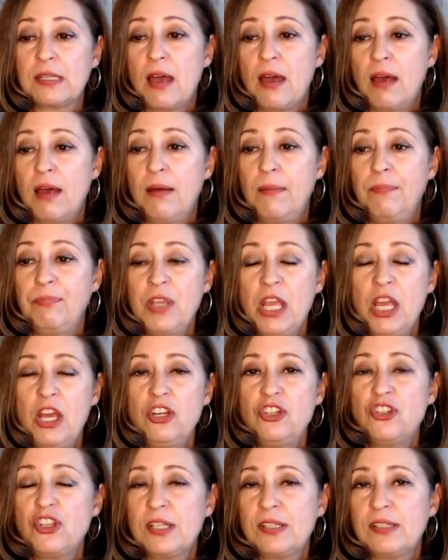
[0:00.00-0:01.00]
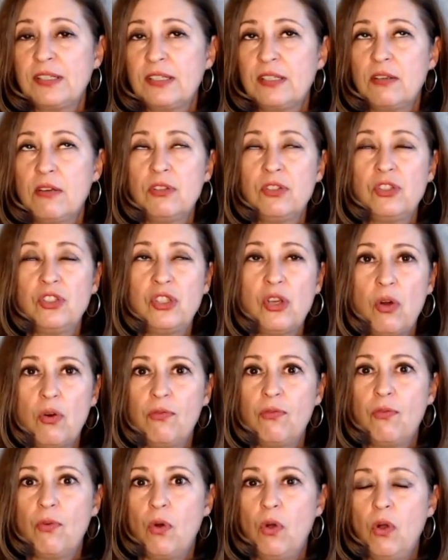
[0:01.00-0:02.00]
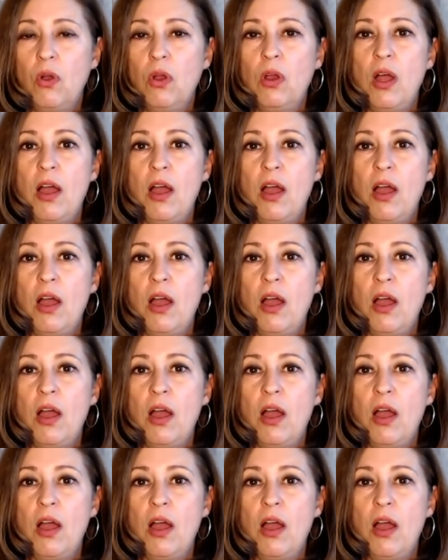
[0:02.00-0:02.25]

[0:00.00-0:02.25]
Um, just so full